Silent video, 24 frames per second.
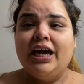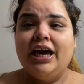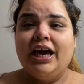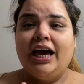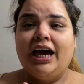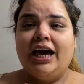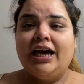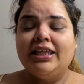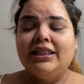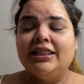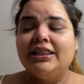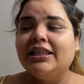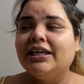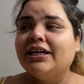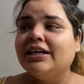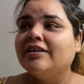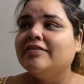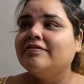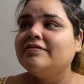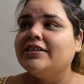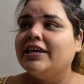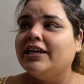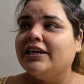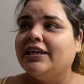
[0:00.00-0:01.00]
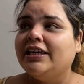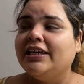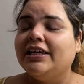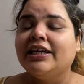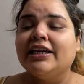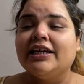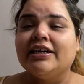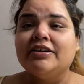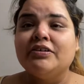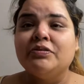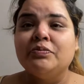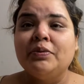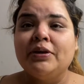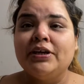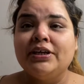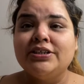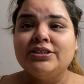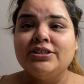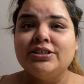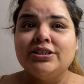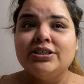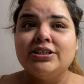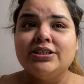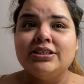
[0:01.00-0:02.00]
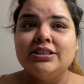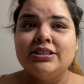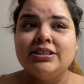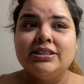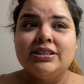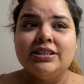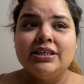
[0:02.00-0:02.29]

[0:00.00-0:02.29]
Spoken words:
I love taking care of patients,